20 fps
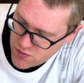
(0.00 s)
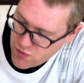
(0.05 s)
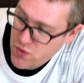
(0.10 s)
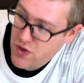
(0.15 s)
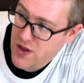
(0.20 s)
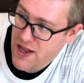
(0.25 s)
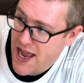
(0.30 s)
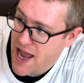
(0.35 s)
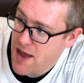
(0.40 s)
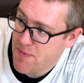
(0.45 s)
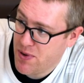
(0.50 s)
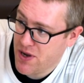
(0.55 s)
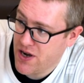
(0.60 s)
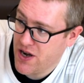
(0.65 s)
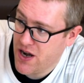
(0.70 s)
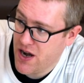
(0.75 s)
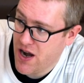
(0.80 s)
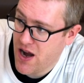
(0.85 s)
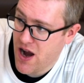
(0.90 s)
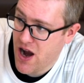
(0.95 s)
will
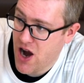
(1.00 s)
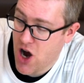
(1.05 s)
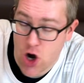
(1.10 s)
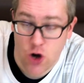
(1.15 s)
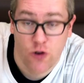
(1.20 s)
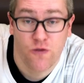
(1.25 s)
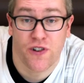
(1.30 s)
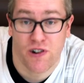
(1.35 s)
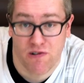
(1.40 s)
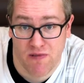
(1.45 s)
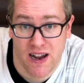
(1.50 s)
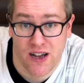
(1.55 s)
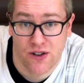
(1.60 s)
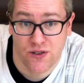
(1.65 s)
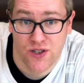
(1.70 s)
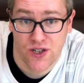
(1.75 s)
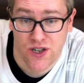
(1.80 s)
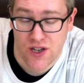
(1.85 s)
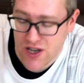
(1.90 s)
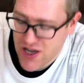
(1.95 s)
happen
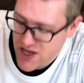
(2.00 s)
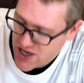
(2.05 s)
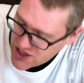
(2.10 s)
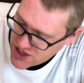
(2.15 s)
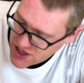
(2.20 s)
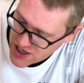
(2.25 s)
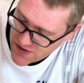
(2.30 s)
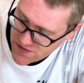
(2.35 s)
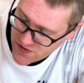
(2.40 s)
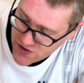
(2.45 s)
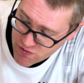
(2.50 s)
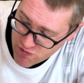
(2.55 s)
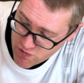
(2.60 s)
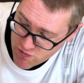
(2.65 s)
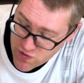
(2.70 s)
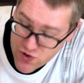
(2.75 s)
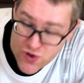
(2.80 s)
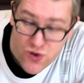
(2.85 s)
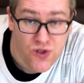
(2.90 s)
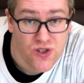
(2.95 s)
overground. So if the
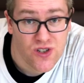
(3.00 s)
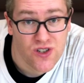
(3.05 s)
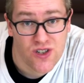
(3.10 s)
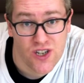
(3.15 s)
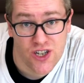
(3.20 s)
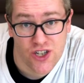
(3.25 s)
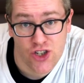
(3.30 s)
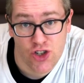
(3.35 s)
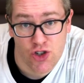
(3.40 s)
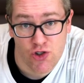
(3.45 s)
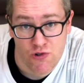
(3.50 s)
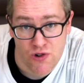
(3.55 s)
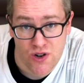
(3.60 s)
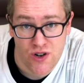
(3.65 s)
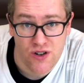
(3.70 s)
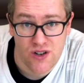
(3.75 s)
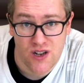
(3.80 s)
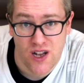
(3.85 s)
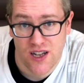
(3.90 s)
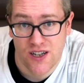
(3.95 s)
roots are
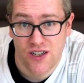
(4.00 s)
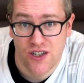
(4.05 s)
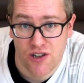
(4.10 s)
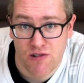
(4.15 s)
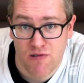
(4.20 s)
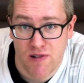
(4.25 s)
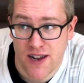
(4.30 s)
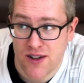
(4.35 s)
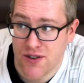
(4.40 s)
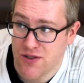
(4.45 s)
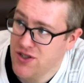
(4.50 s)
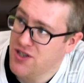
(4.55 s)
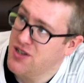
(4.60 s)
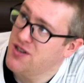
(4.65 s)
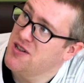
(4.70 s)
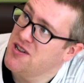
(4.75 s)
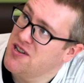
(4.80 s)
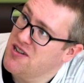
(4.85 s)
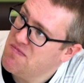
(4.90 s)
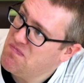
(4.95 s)
strong underground,
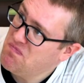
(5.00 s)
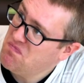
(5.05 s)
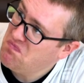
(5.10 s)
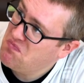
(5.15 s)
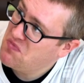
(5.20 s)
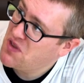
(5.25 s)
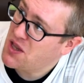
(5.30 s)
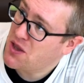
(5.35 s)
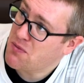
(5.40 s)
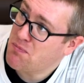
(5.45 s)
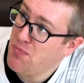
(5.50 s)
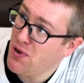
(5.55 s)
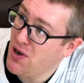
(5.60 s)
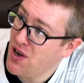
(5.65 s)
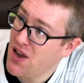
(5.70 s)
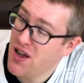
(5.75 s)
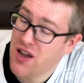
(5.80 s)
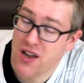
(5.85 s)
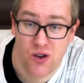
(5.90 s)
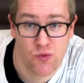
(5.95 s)
then the
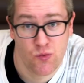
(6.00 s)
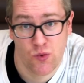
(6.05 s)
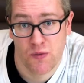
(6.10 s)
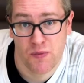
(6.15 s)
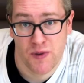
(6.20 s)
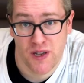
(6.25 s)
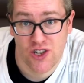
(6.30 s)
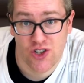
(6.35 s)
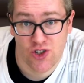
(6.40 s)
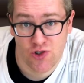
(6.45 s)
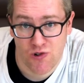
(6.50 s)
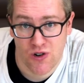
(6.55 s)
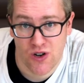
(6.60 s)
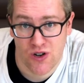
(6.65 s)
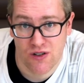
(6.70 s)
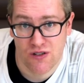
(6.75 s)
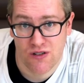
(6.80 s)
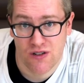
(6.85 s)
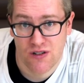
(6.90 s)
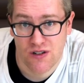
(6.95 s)
plant will be
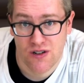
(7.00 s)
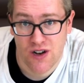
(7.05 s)
strong